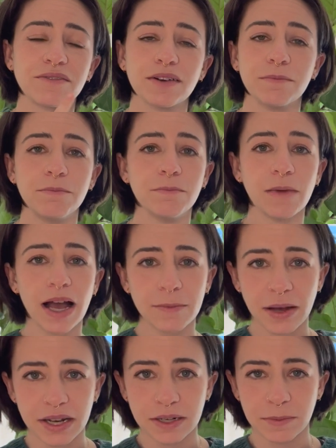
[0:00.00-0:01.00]
for my
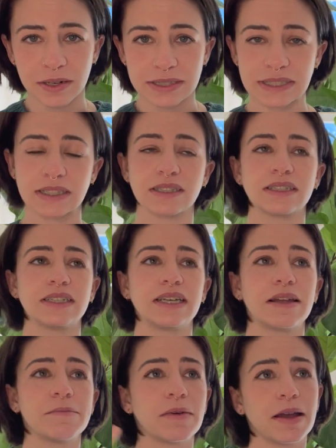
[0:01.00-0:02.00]
body personally
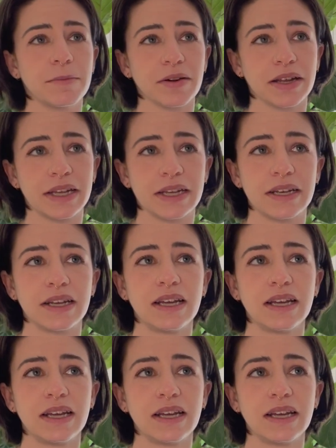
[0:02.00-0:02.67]
and my brain,